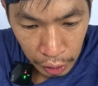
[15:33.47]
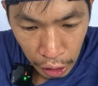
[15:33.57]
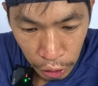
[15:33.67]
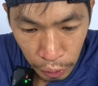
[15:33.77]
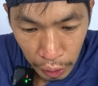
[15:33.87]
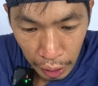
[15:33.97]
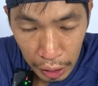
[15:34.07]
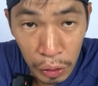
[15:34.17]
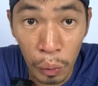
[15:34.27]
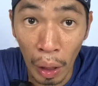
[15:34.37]
the sugar
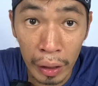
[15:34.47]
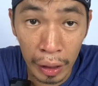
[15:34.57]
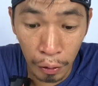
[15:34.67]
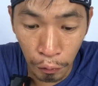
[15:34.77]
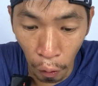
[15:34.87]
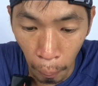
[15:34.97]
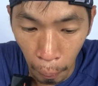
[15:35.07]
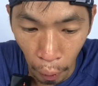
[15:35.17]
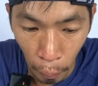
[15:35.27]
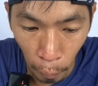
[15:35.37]
is
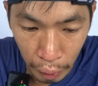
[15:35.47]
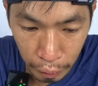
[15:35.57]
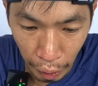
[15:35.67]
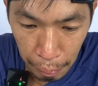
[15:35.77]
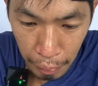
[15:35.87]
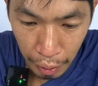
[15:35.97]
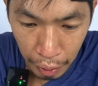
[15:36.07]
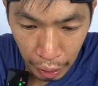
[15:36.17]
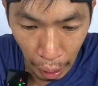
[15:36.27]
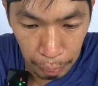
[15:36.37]
24.1 gram,
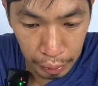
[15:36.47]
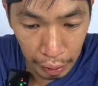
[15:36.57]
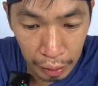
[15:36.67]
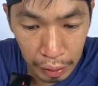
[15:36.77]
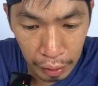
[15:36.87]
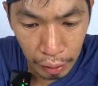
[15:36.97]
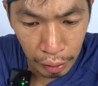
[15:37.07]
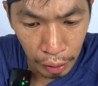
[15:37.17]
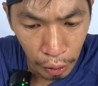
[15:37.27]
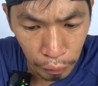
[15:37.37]
carbs is
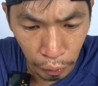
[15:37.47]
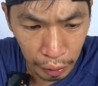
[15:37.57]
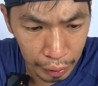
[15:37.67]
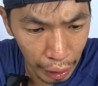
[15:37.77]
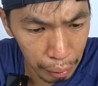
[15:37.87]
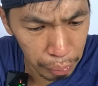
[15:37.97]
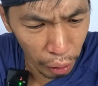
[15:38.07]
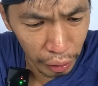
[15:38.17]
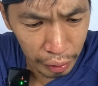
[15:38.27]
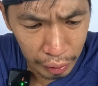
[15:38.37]

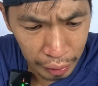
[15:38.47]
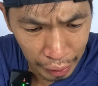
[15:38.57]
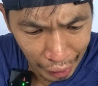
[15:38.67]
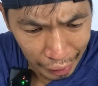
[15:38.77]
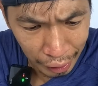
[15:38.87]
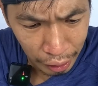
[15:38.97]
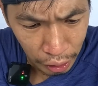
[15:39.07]
49.9.